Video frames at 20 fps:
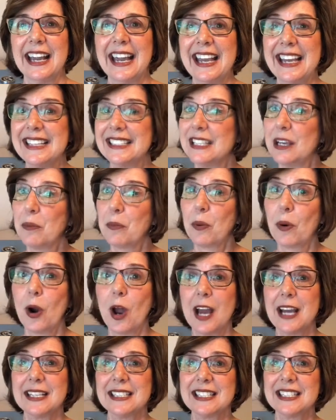Is it
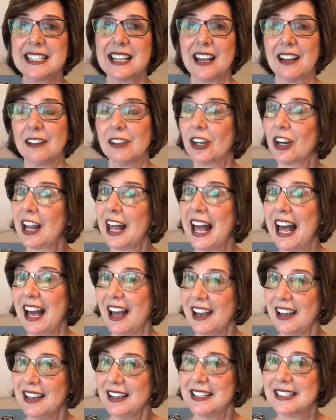priced a little
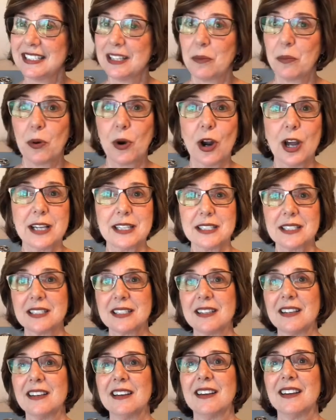high? Is it priced
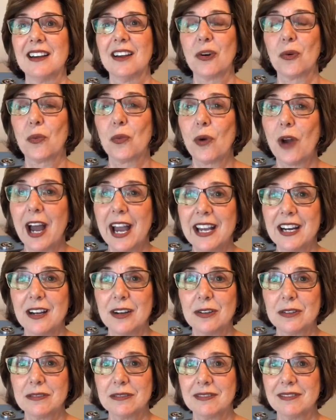right
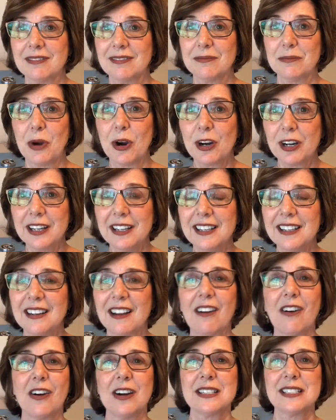on market,
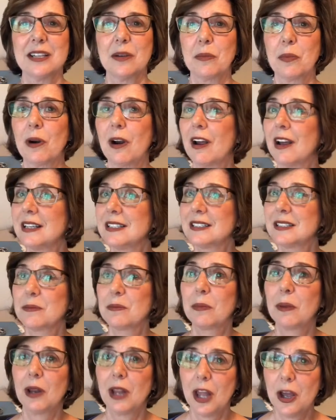or is it priced
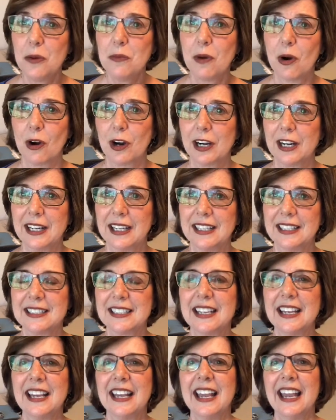below market?
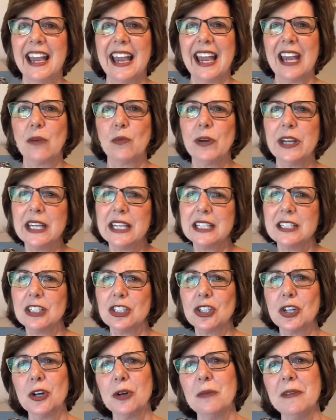And we can
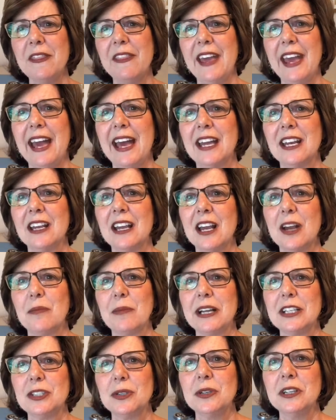determine that
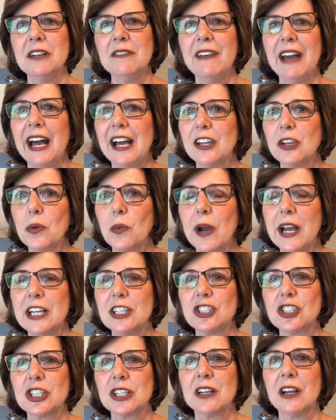by doing an
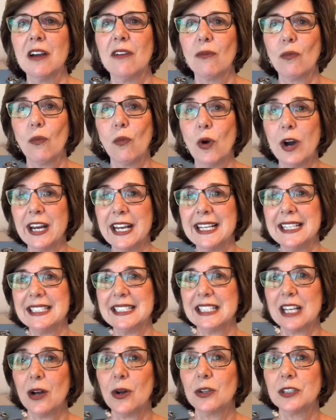evaluation. What has
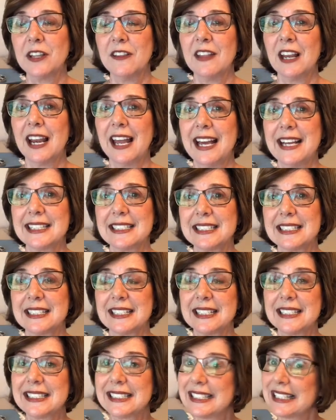sold in the last
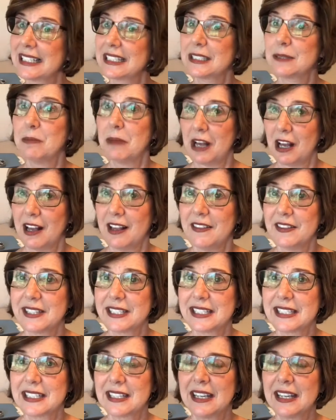6 months,